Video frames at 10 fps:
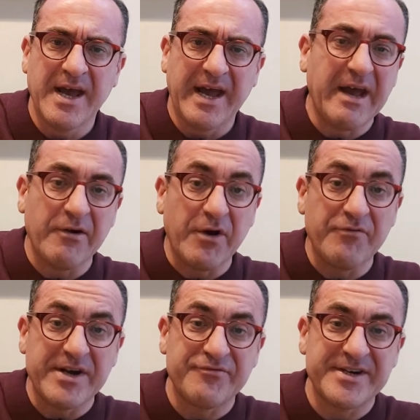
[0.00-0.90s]
I
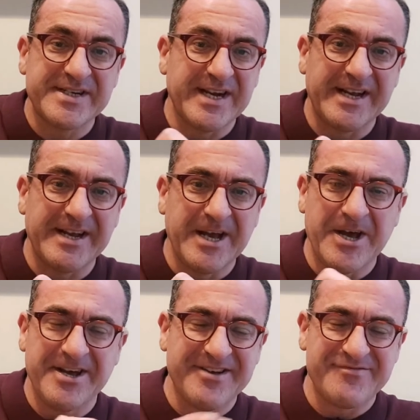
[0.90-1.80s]
read recently
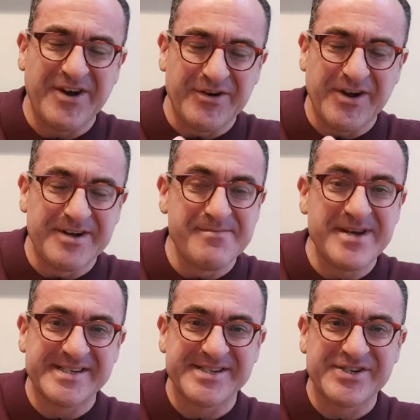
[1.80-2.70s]
an
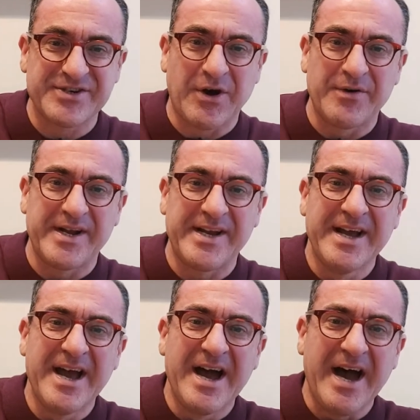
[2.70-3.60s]
amazing story,
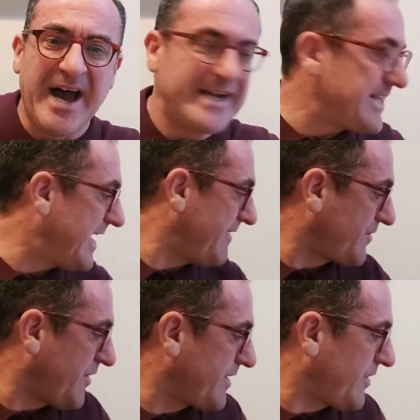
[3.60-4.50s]
and I've
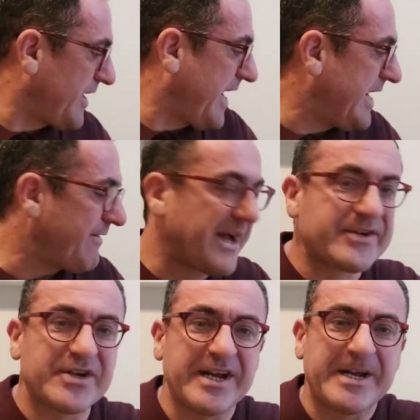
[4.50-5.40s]
got it here
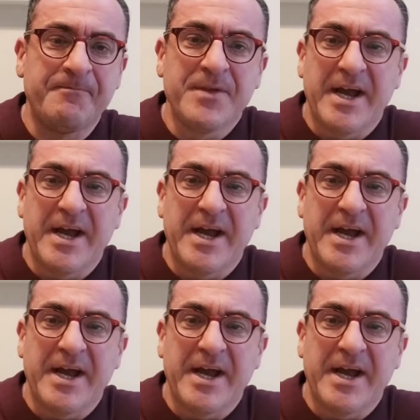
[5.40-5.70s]
actually.